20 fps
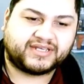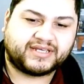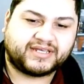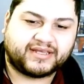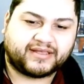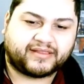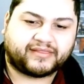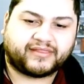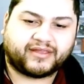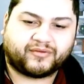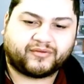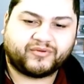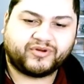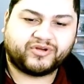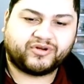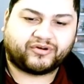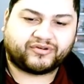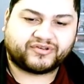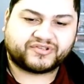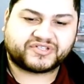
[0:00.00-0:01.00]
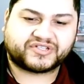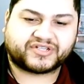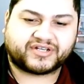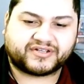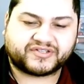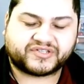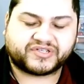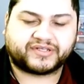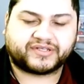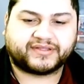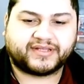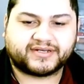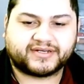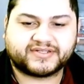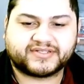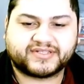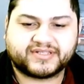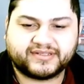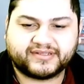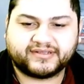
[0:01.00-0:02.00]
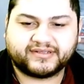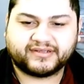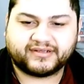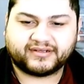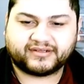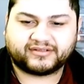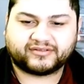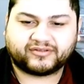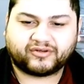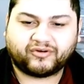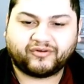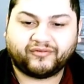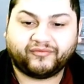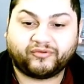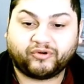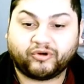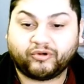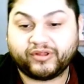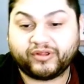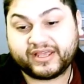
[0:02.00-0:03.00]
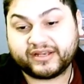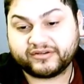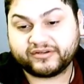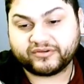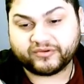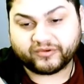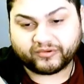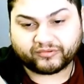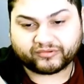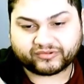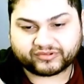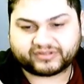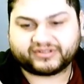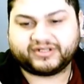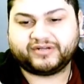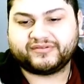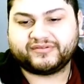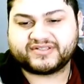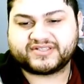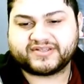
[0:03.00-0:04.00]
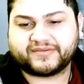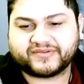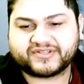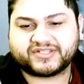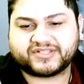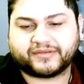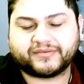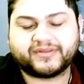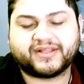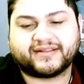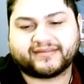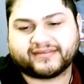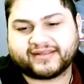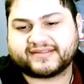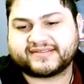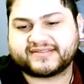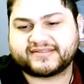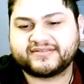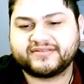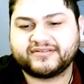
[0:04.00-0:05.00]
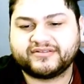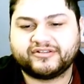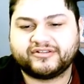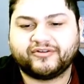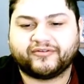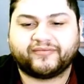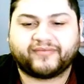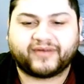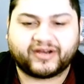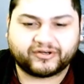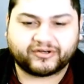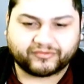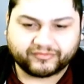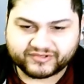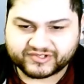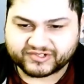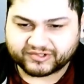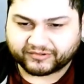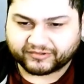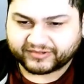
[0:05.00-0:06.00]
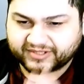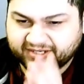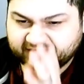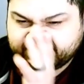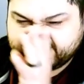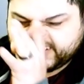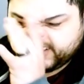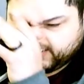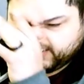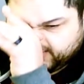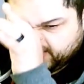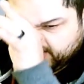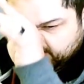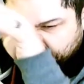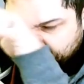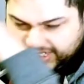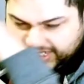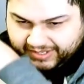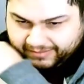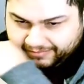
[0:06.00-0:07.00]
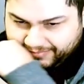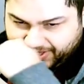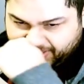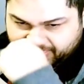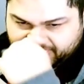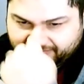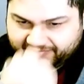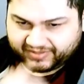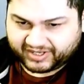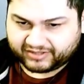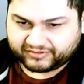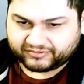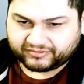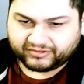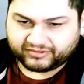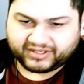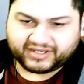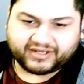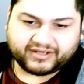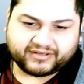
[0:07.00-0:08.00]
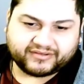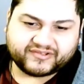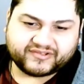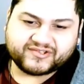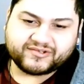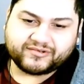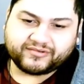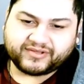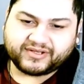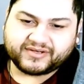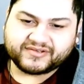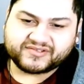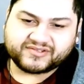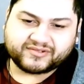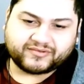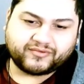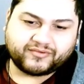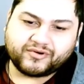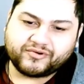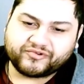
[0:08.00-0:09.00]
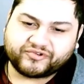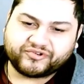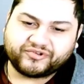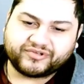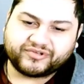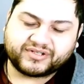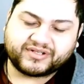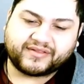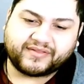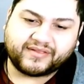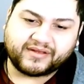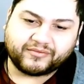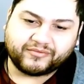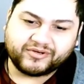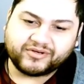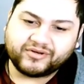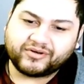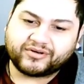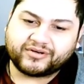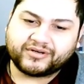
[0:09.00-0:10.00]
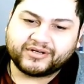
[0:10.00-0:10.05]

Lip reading: that we are discussing. That is the overall end goal. Clearance of a substance. That's your final result. That is your mathematical answer. That is the quotient that we are